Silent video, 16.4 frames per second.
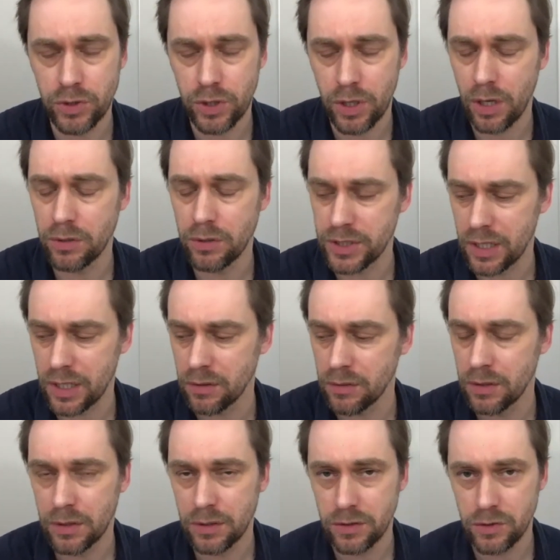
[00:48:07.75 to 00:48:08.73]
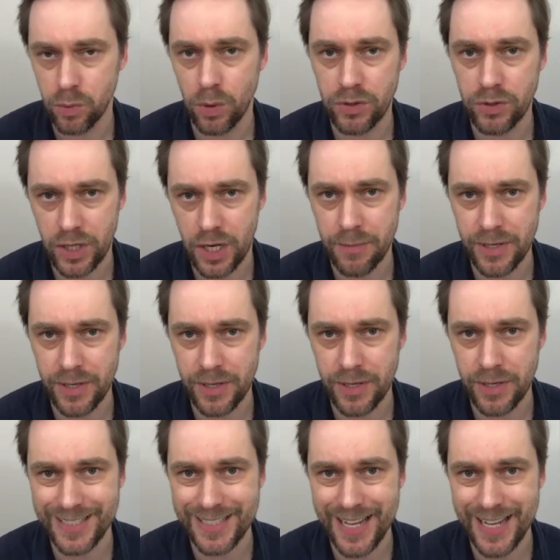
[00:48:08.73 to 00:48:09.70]
your hotel, to what time you get
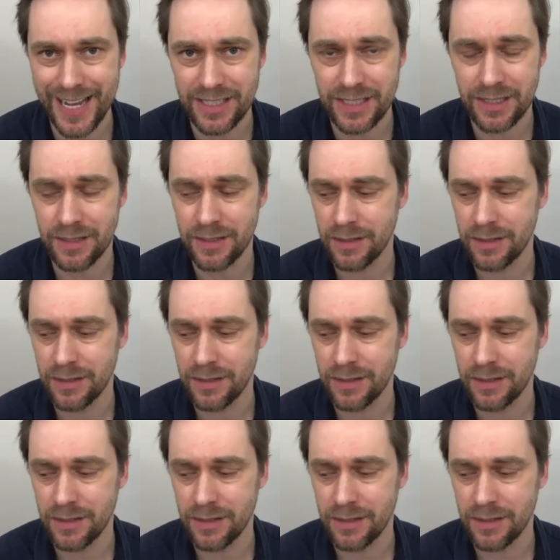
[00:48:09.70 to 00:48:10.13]
to set.